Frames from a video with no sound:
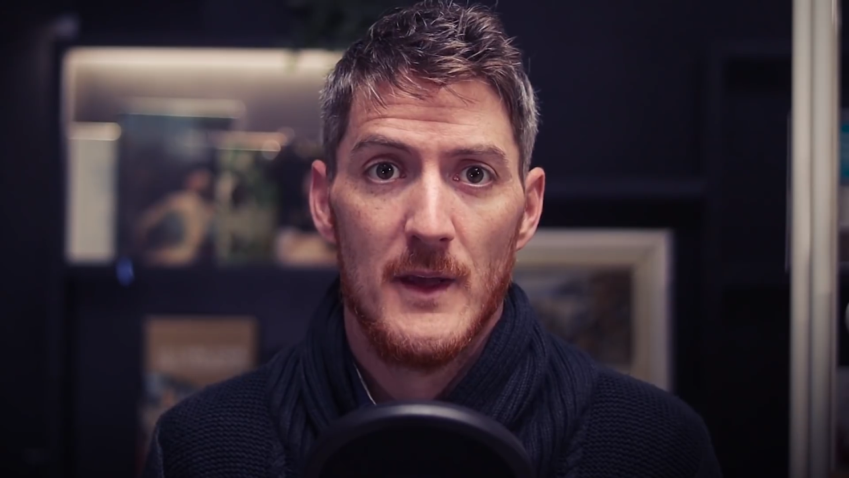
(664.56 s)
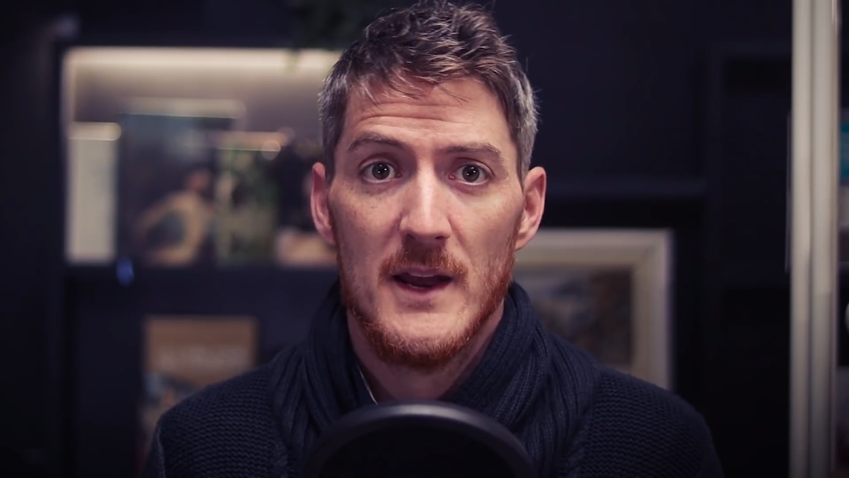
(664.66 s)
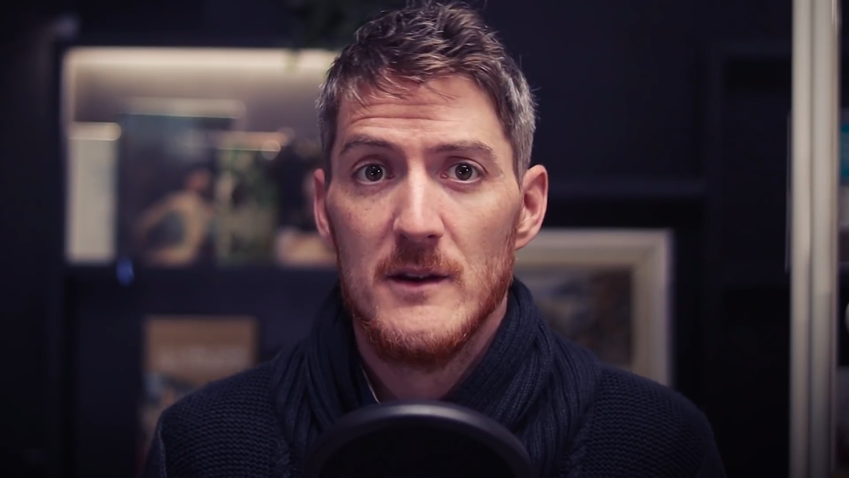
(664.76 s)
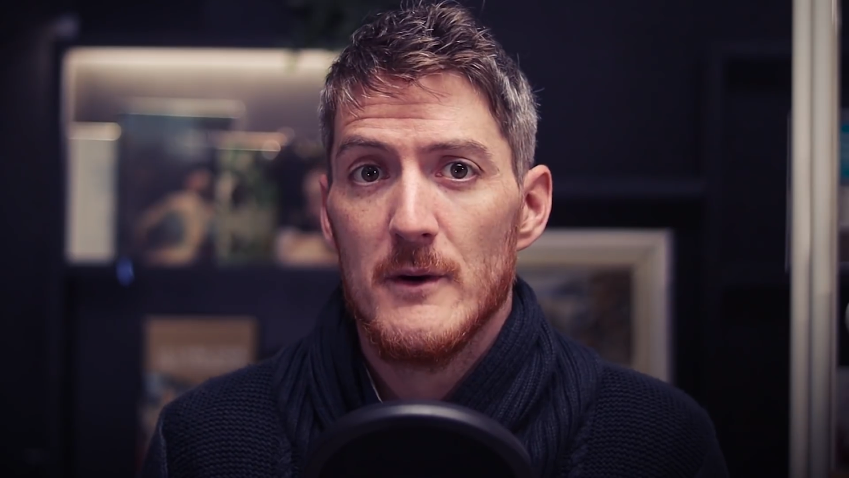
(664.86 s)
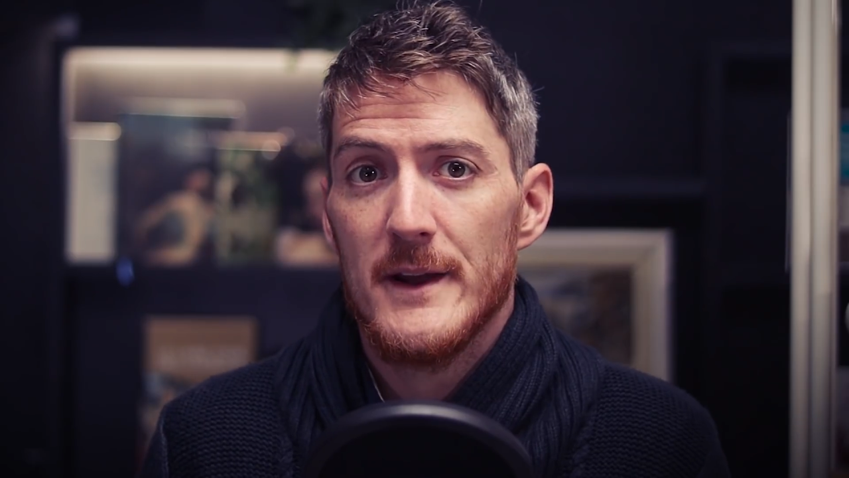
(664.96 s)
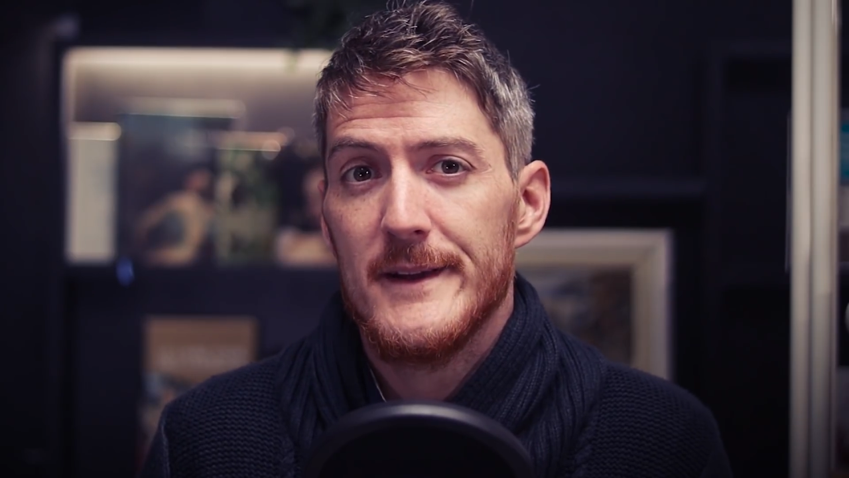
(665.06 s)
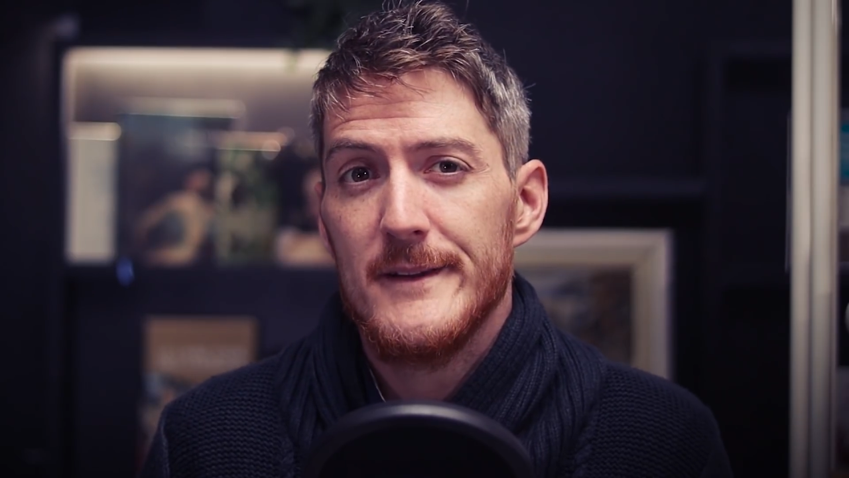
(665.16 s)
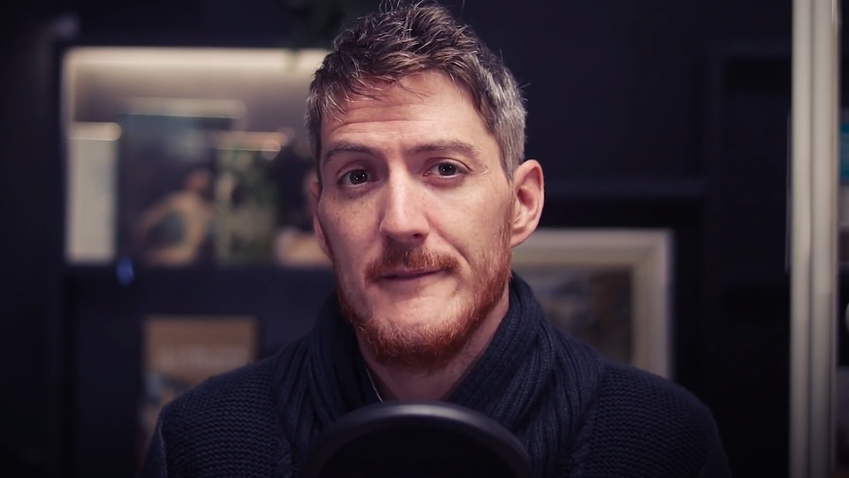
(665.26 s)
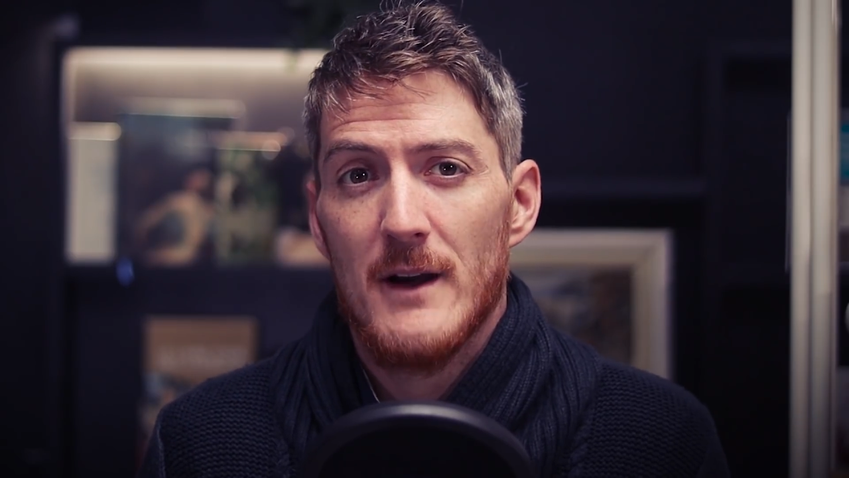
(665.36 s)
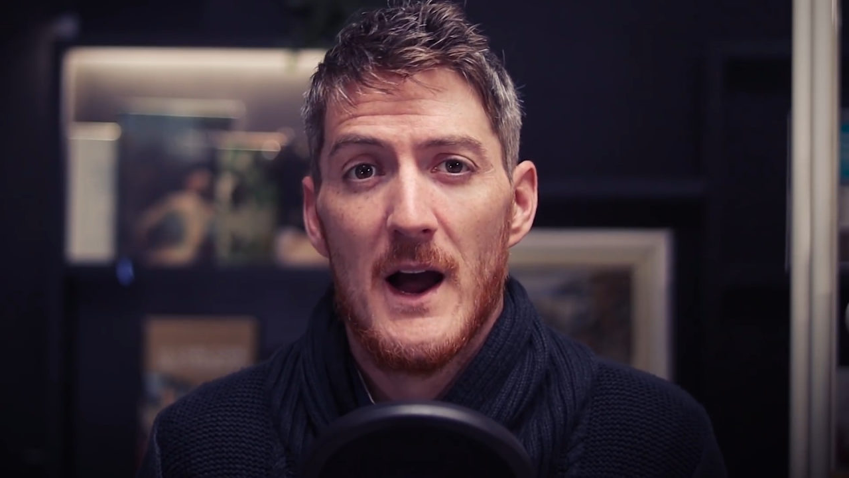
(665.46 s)

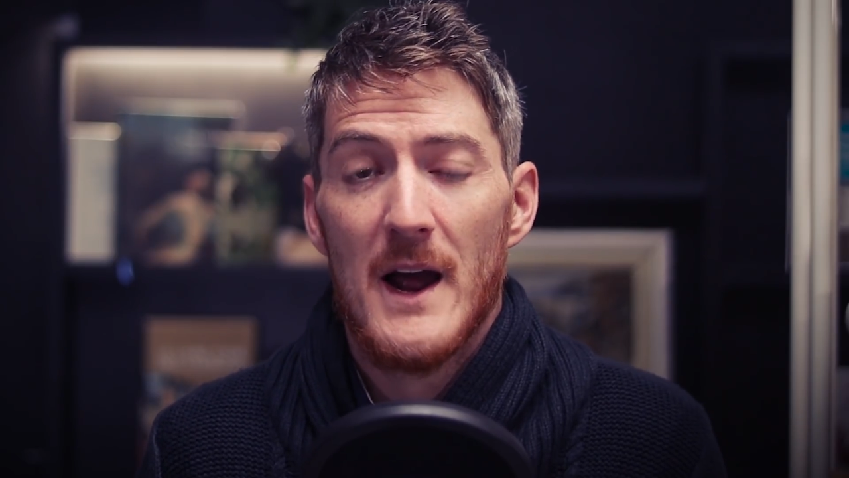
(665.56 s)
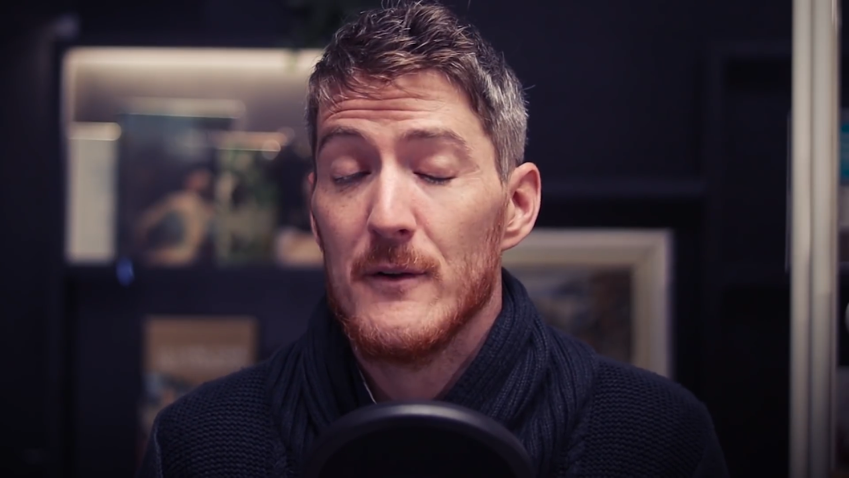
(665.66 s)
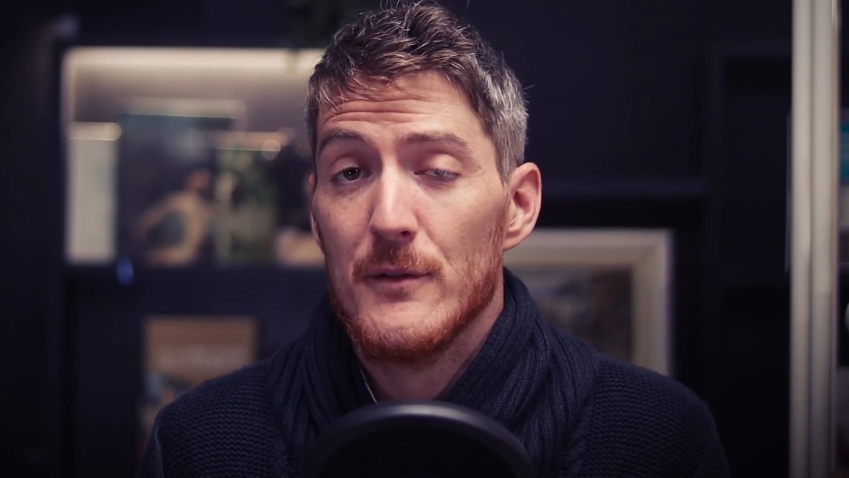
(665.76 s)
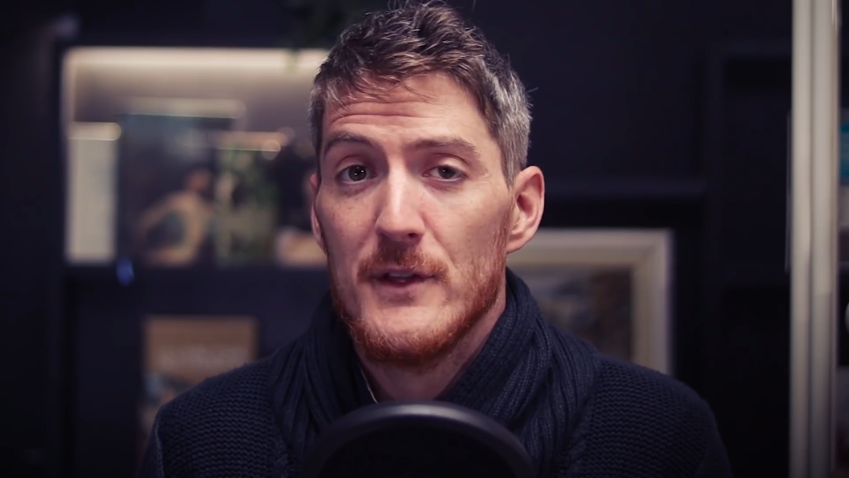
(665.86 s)
Anyway, I don't